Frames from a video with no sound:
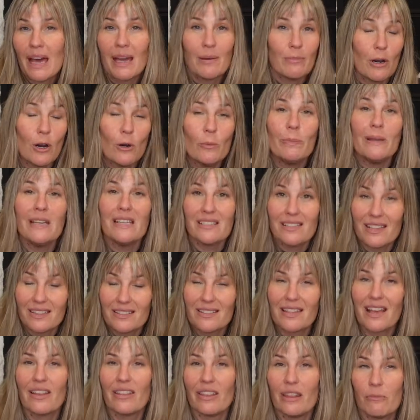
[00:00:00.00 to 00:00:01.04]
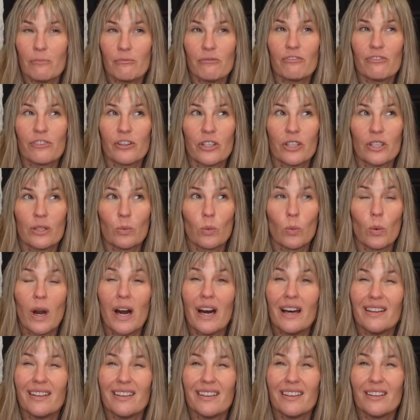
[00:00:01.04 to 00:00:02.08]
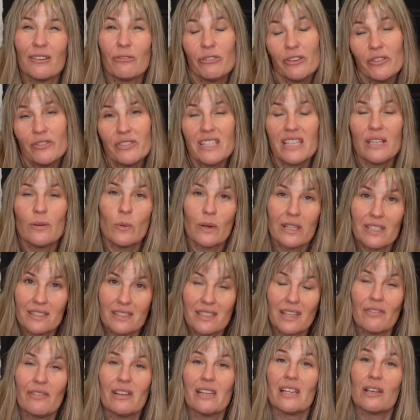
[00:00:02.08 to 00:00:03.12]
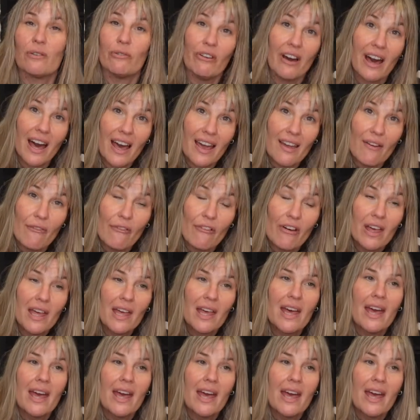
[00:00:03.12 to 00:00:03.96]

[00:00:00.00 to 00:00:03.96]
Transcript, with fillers: I'm hoping to sell them for 150, 175